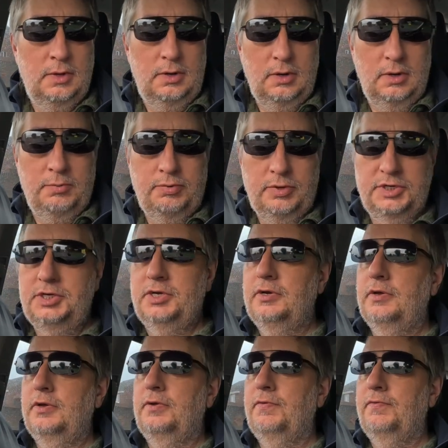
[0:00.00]
low
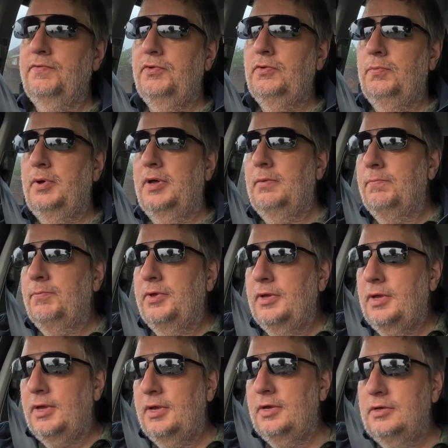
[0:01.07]
pressure fuel pump
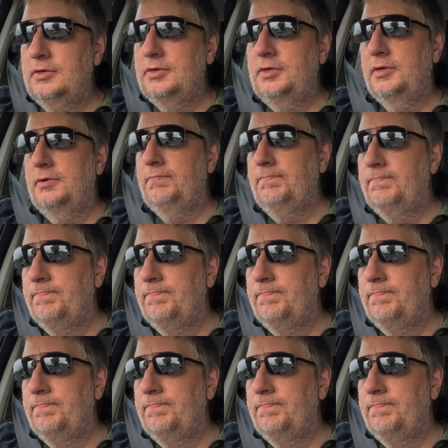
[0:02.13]
and